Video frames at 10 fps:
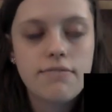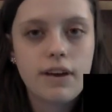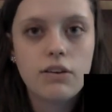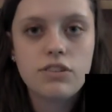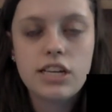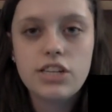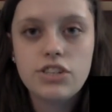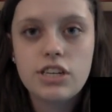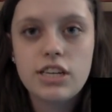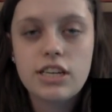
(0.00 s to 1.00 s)

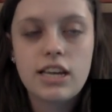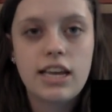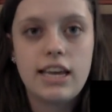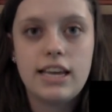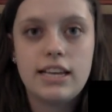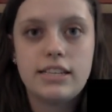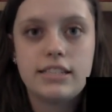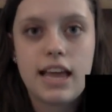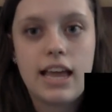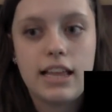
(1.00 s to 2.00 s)
Foundation
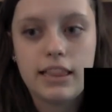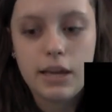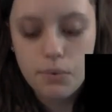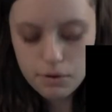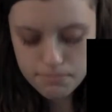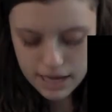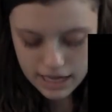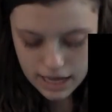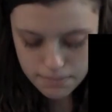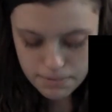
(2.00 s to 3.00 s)
is a liquid
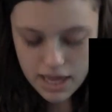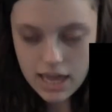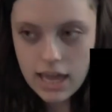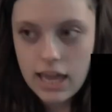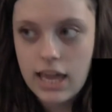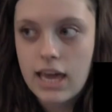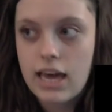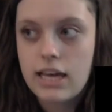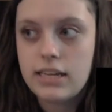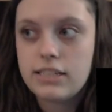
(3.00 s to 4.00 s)
makeup,
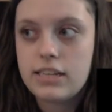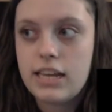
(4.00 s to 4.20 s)
and